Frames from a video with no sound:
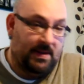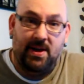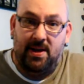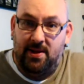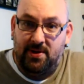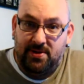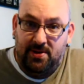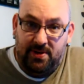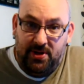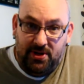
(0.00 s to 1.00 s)
cut a long
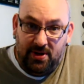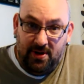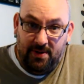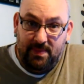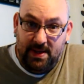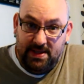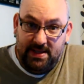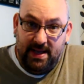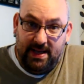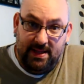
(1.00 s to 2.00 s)
story short, he's
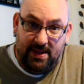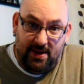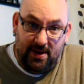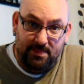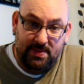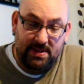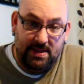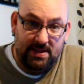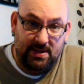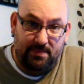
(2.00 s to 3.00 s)
taken the hops,
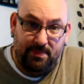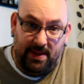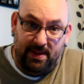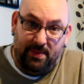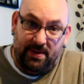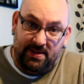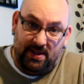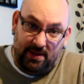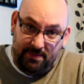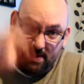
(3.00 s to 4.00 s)
he's going to plant them on his
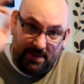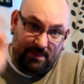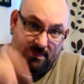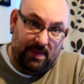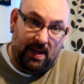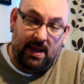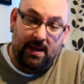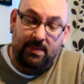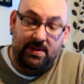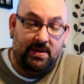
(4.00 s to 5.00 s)
allotment,
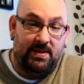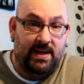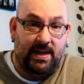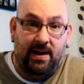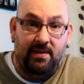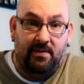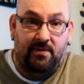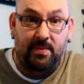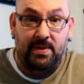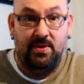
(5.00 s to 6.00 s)
he's going to take care of them
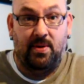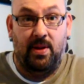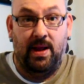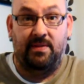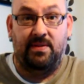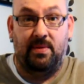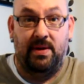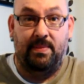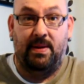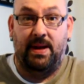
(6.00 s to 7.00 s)
for me, so all I have to
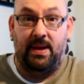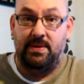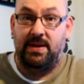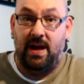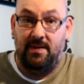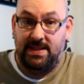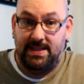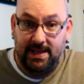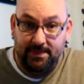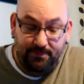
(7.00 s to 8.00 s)
worry about now is harvest
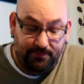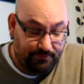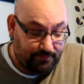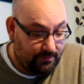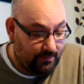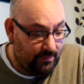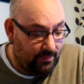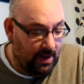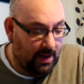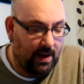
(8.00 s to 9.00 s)
time
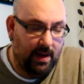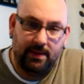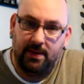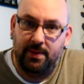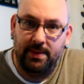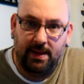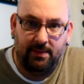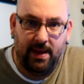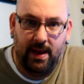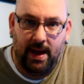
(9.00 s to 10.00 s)
and going
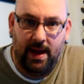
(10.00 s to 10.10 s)
down there